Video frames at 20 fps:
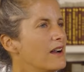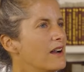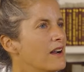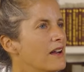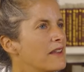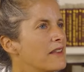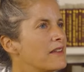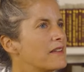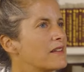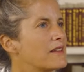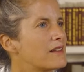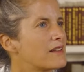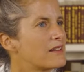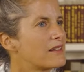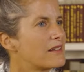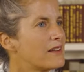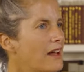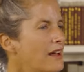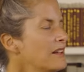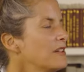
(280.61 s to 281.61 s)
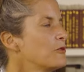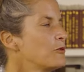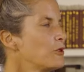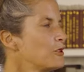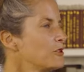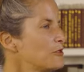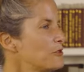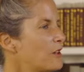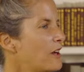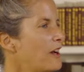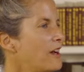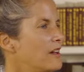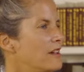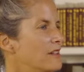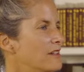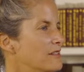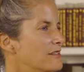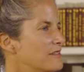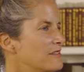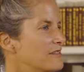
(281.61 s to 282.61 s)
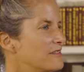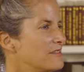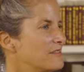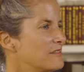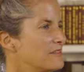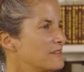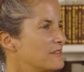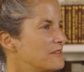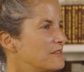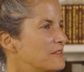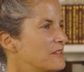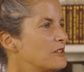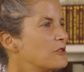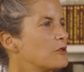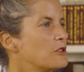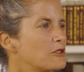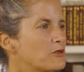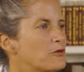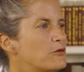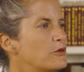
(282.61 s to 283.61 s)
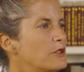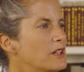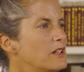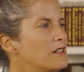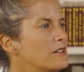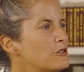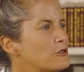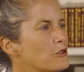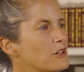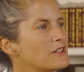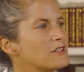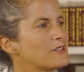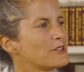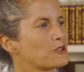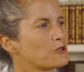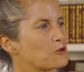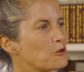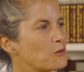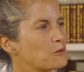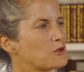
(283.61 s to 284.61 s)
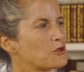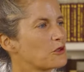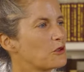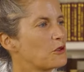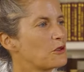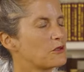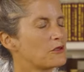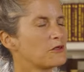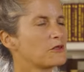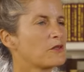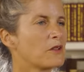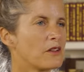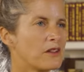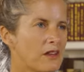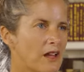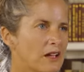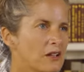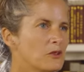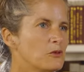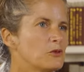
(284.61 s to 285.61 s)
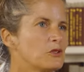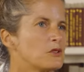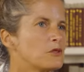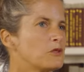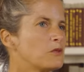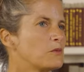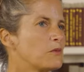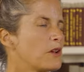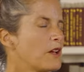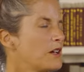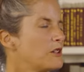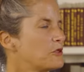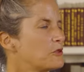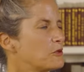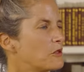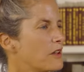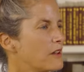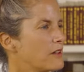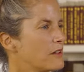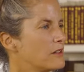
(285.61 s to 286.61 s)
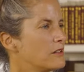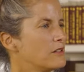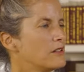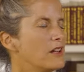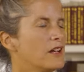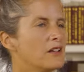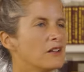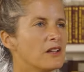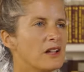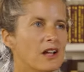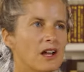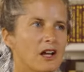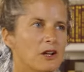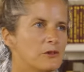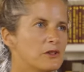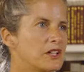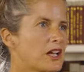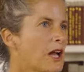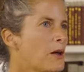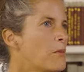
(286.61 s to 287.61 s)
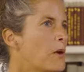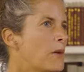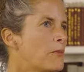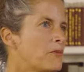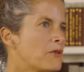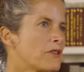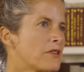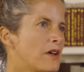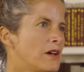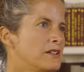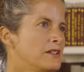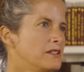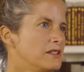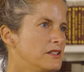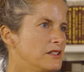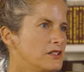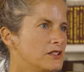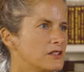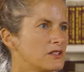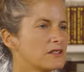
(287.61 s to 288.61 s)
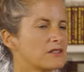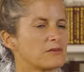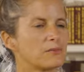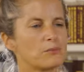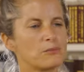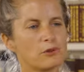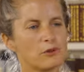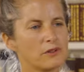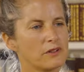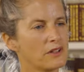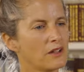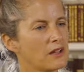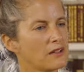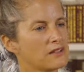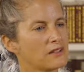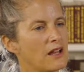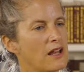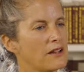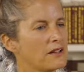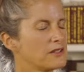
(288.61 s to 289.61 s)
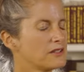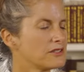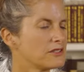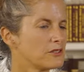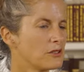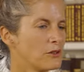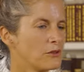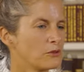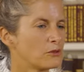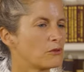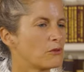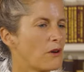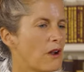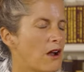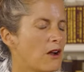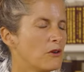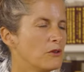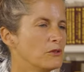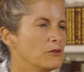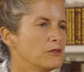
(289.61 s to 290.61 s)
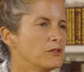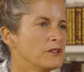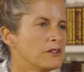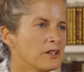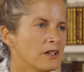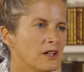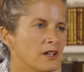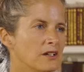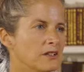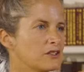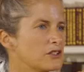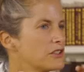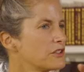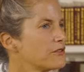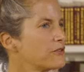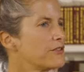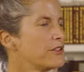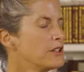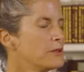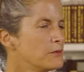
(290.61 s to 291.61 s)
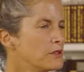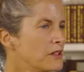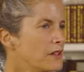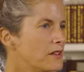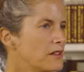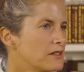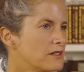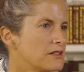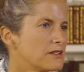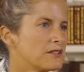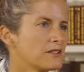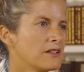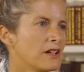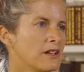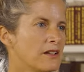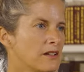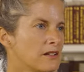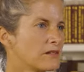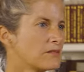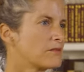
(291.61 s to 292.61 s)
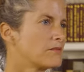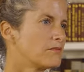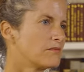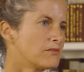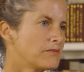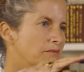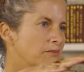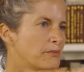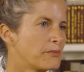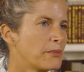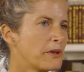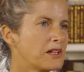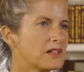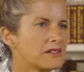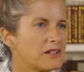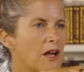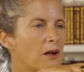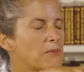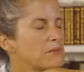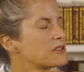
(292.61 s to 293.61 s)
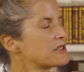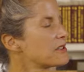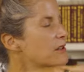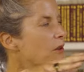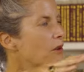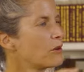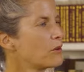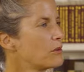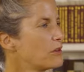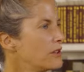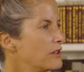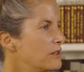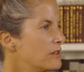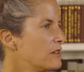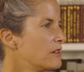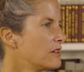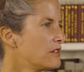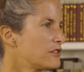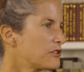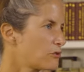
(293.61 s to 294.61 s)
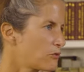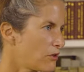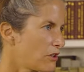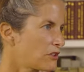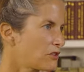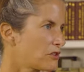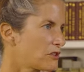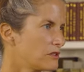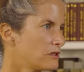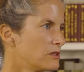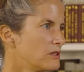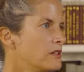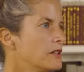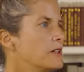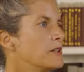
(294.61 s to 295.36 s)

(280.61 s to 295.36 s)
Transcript: And then it was okay. It was really interesting to observe. Then we could play together and we came up with ideas, putting antennas on the ground, just filming this and built up slowly a structure